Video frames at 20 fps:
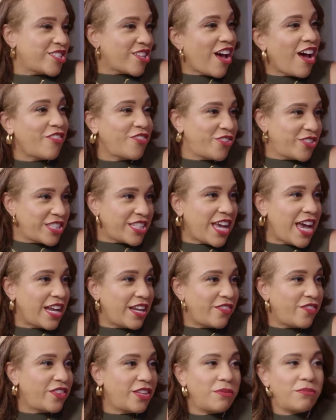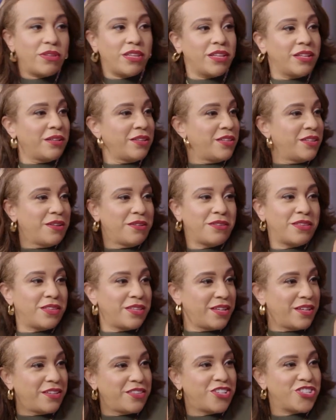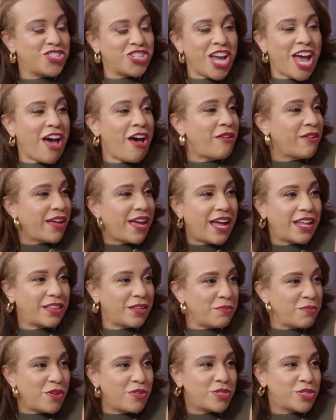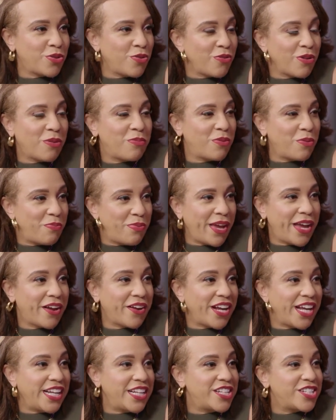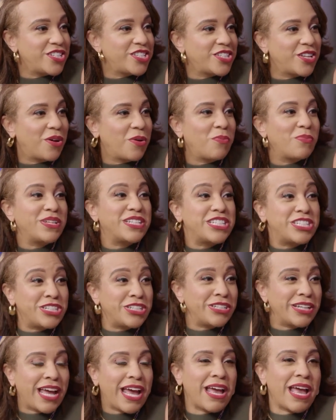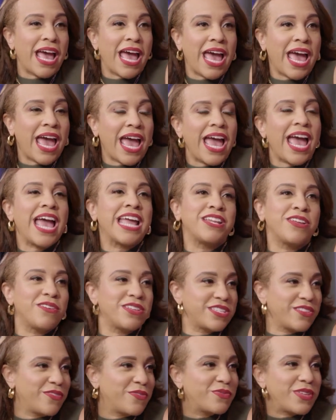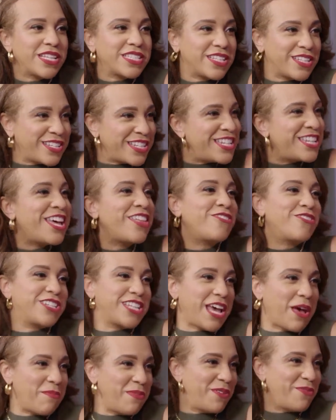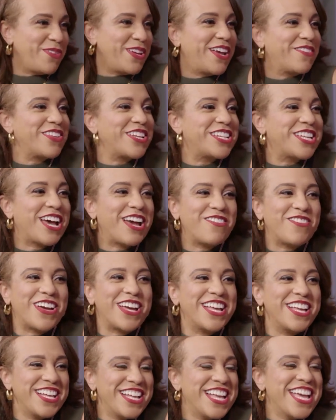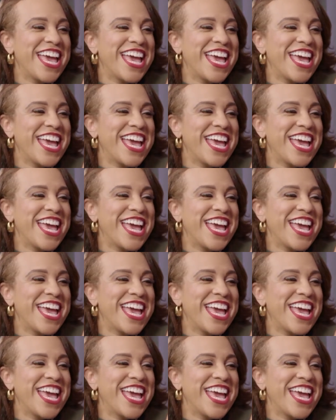the softer side of them, and the child got the most horrible parent. So, but I know that's another topic we can dive into.